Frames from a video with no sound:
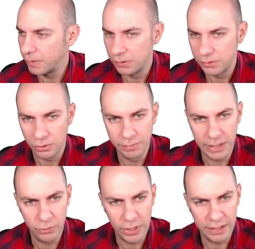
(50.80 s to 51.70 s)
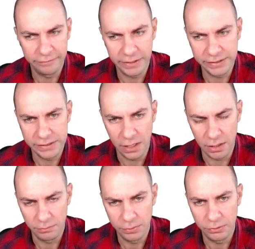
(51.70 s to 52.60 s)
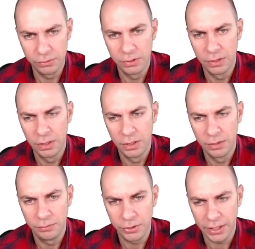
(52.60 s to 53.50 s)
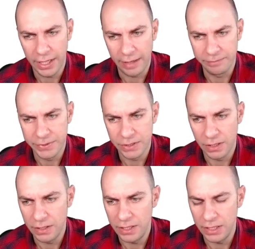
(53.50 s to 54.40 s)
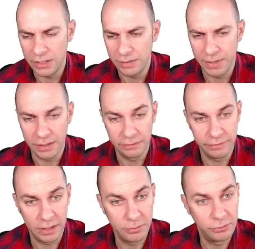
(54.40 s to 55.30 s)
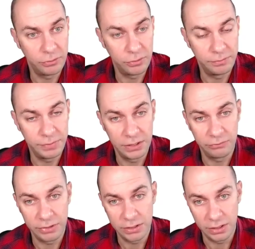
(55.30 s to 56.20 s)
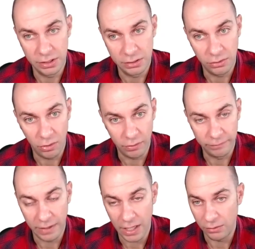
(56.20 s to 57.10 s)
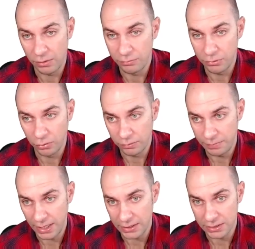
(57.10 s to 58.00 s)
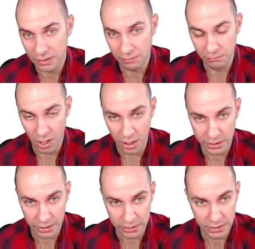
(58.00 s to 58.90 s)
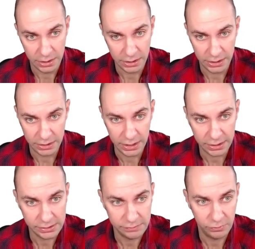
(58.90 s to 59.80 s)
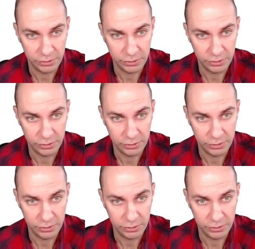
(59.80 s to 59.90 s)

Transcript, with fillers: So by way of example, perhaps the independent variable could be the return of our broad-based market index, for